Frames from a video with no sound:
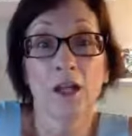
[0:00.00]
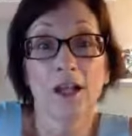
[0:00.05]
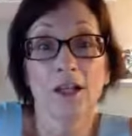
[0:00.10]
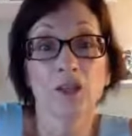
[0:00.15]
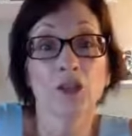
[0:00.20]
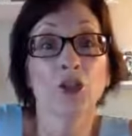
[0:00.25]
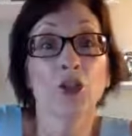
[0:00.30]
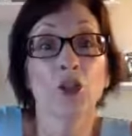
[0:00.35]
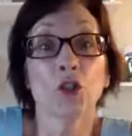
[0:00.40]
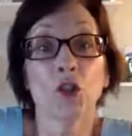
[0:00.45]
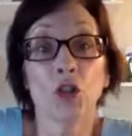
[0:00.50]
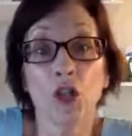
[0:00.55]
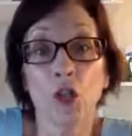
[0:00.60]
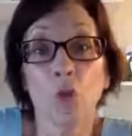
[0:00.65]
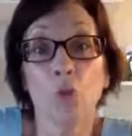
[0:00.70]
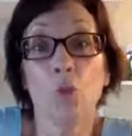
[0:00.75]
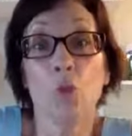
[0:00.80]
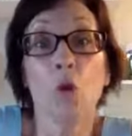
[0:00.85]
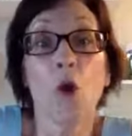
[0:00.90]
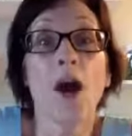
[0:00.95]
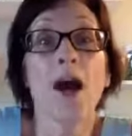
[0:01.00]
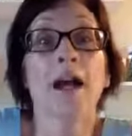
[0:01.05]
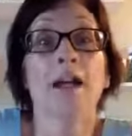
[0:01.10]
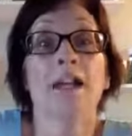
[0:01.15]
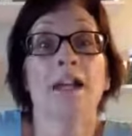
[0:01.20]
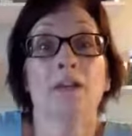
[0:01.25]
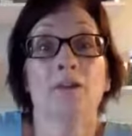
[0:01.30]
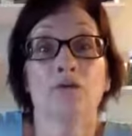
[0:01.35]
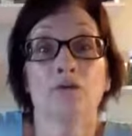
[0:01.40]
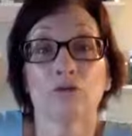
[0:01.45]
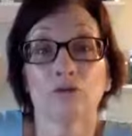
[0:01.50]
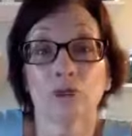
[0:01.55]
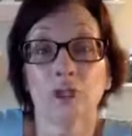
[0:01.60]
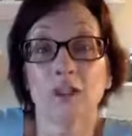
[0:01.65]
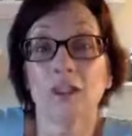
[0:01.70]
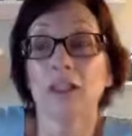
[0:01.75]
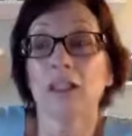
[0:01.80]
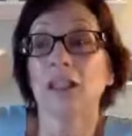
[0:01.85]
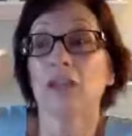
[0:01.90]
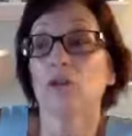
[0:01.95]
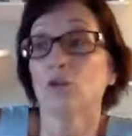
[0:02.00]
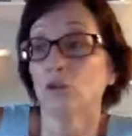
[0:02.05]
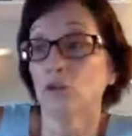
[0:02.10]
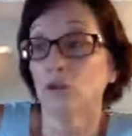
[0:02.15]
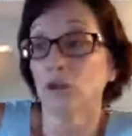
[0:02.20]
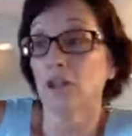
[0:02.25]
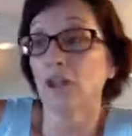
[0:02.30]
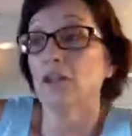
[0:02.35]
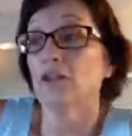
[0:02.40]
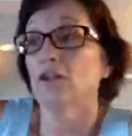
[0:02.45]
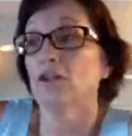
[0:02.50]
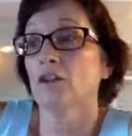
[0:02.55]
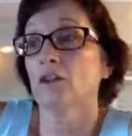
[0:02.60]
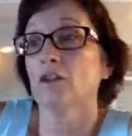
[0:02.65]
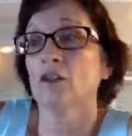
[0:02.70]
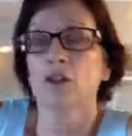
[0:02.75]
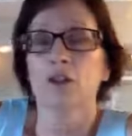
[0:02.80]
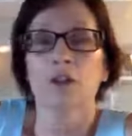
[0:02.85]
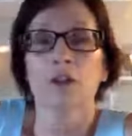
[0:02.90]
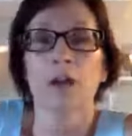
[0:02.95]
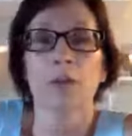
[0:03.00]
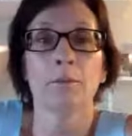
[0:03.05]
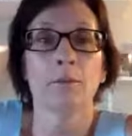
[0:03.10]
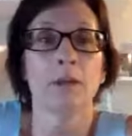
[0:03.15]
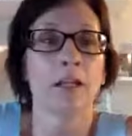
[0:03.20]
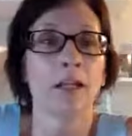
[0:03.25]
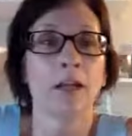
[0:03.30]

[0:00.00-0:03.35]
So you're going to want to really research your company,